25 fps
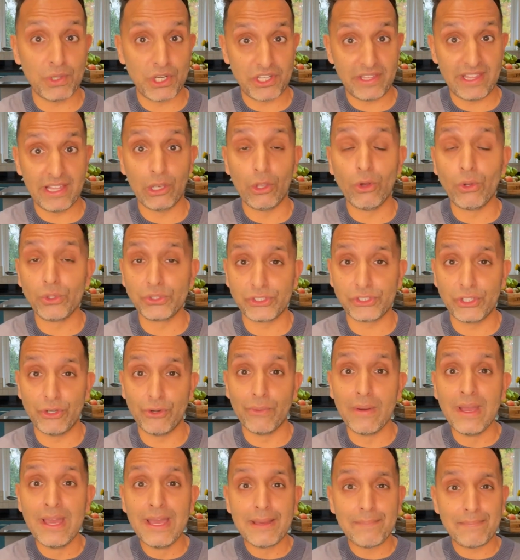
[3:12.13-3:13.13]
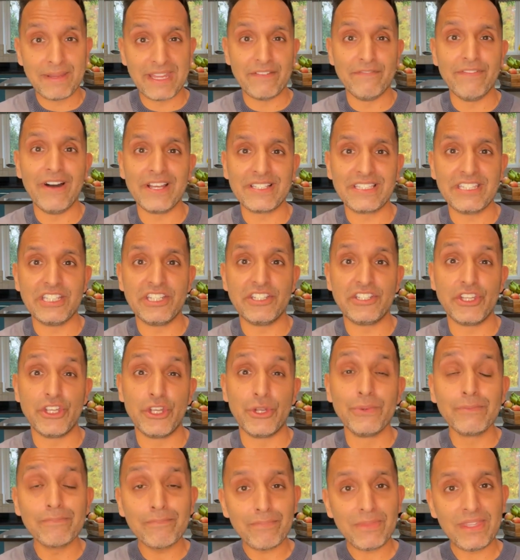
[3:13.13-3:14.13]
which they'll also be invited to
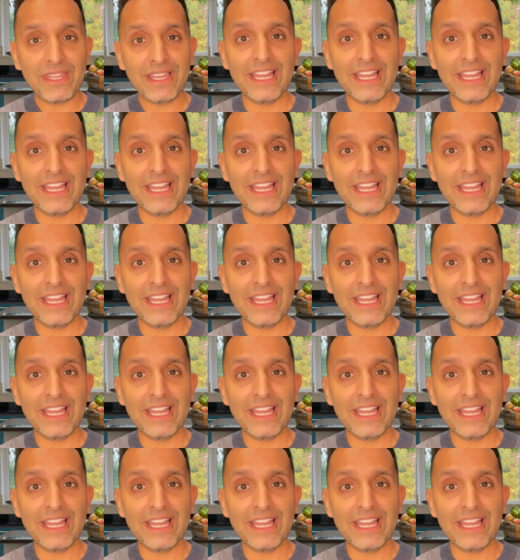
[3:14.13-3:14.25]
do,